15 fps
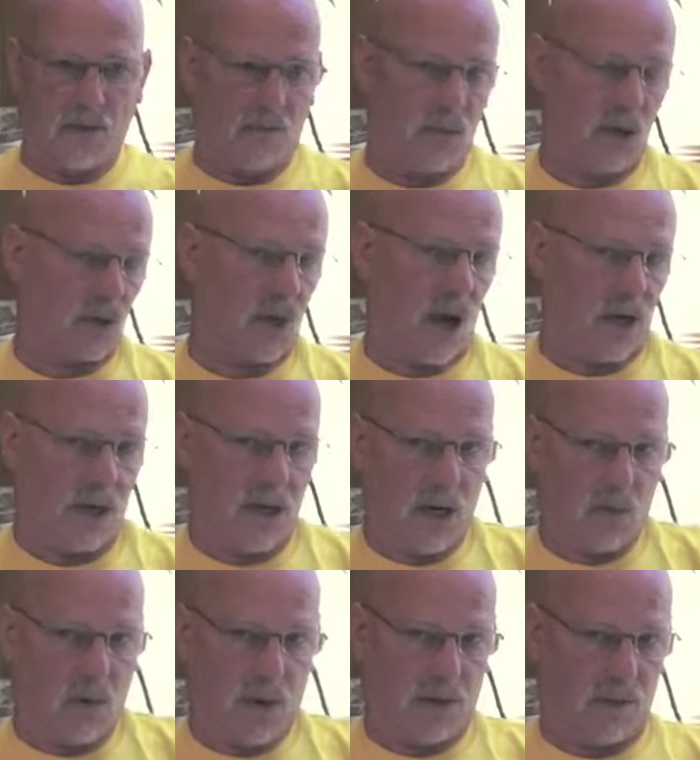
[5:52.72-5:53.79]
Just got
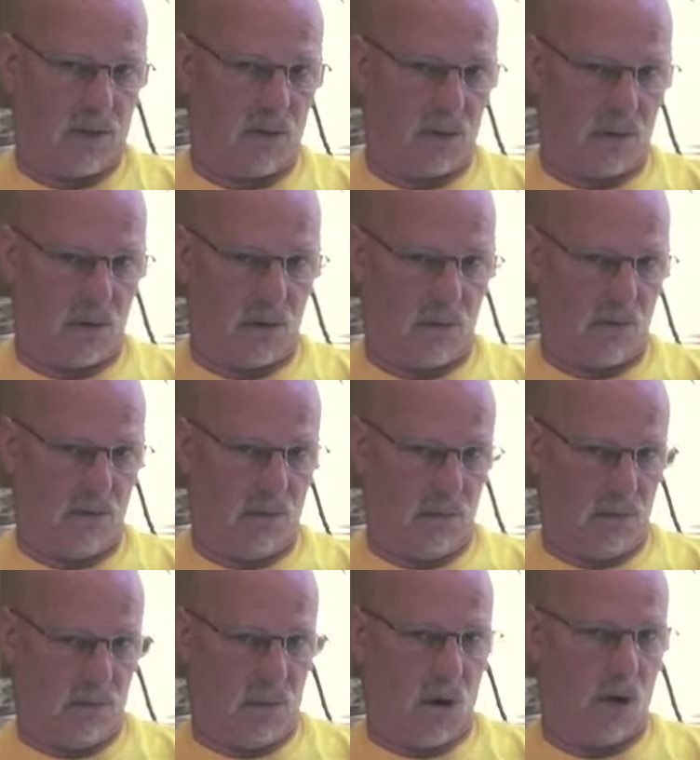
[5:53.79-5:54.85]
done with, or
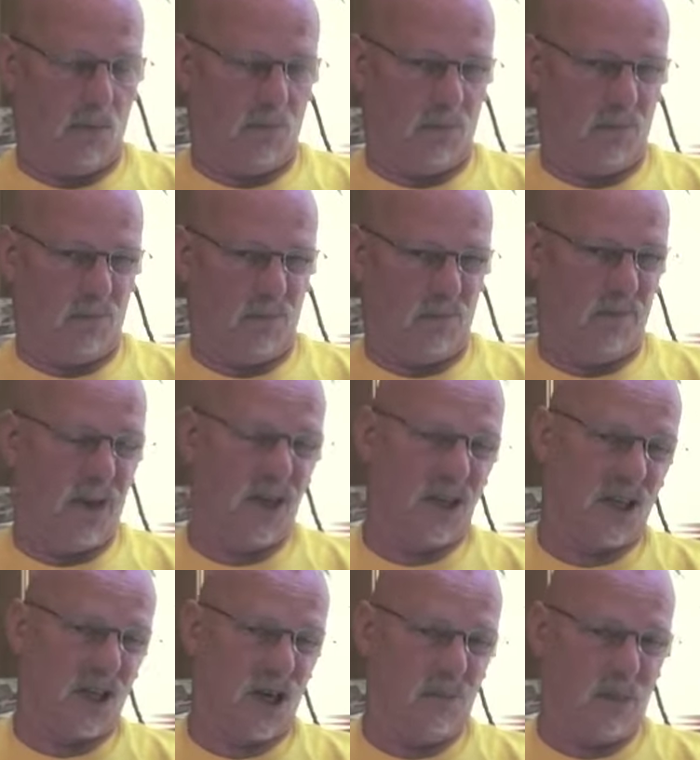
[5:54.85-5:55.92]
I'm
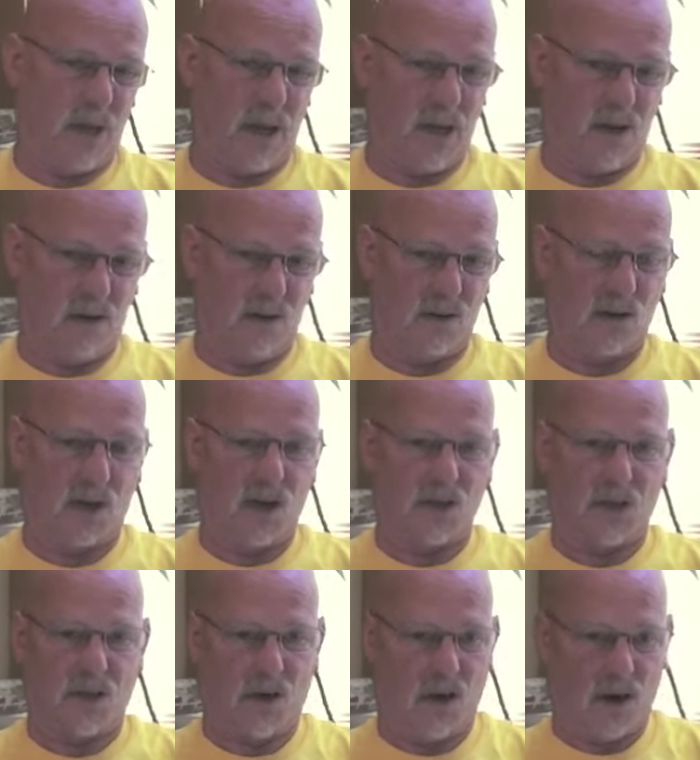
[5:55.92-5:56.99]
finishing up a
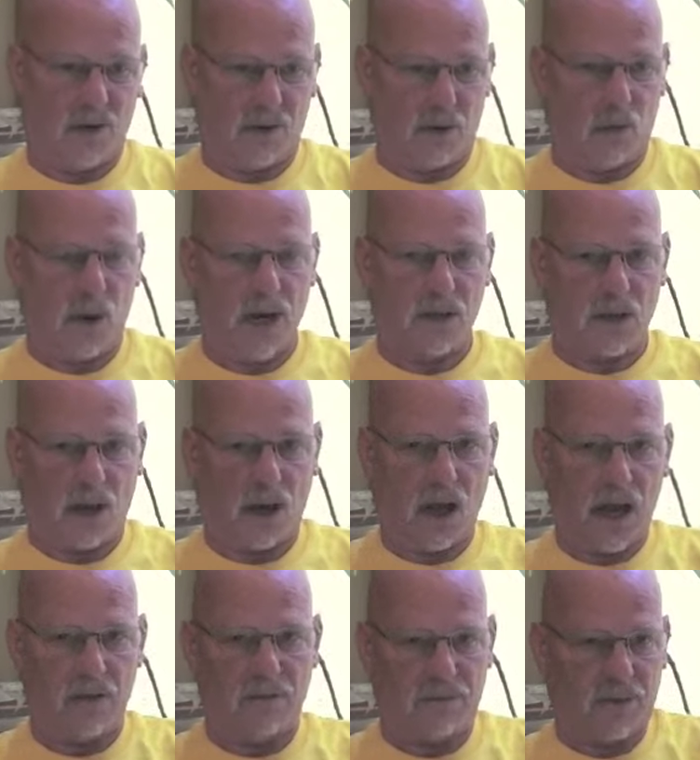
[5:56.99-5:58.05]
discussion on the right to
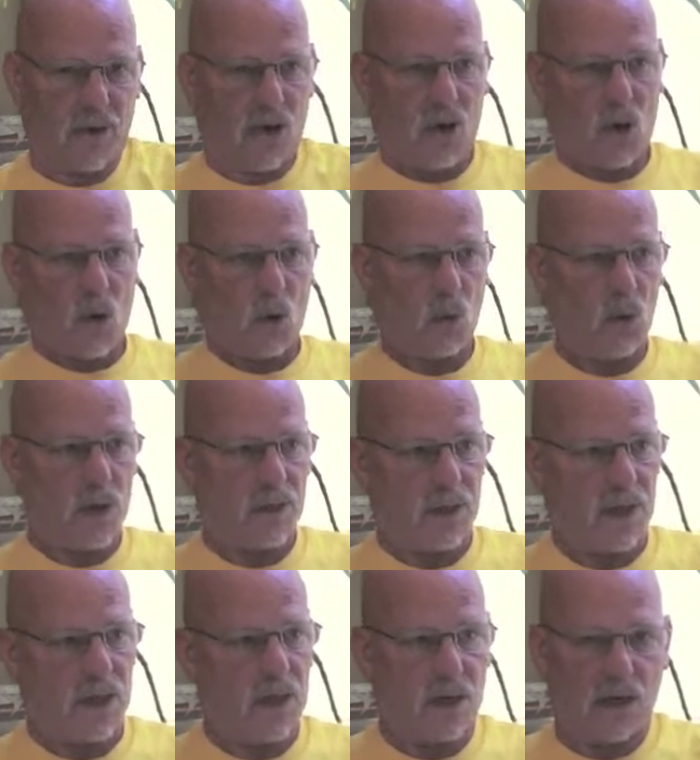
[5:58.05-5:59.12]
life
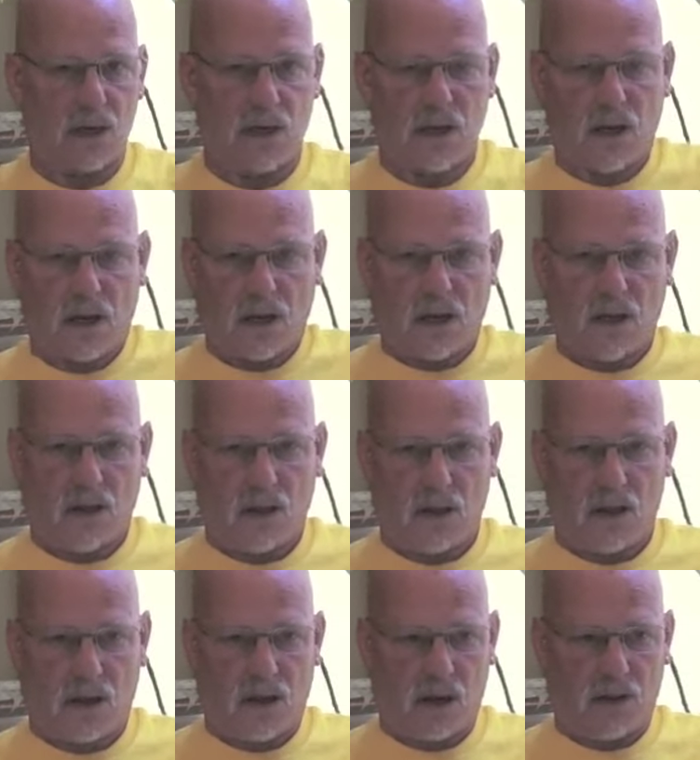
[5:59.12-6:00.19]
within
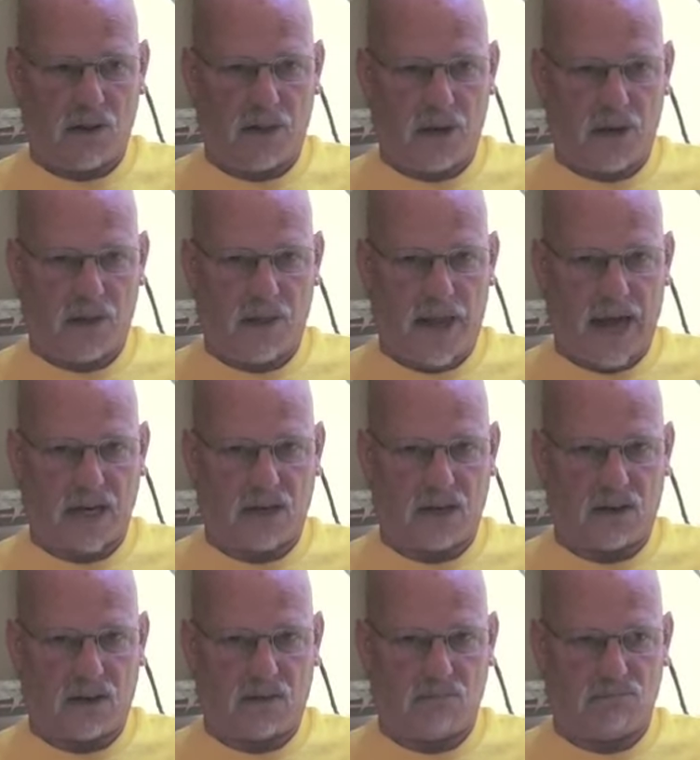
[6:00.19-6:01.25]
that
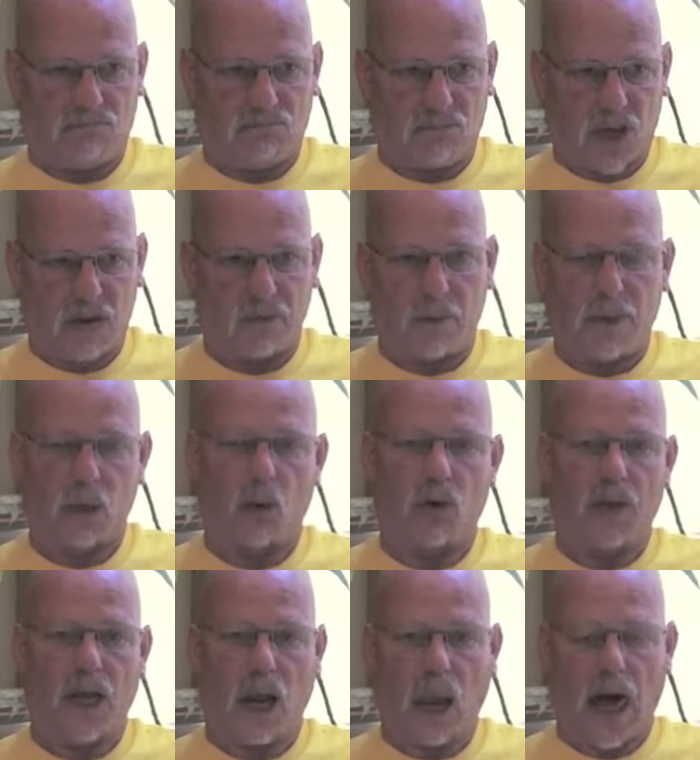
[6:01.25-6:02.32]
government or
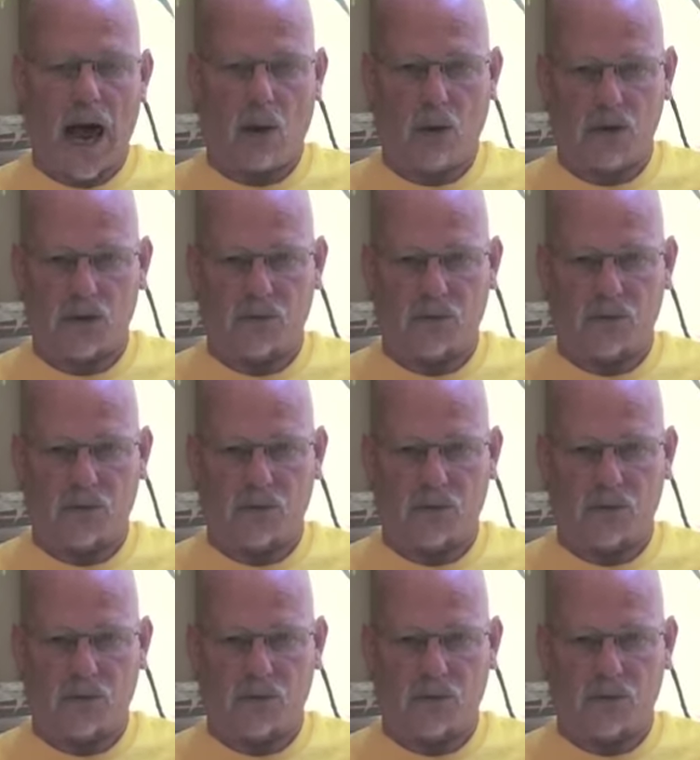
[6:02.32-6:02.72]
the allowance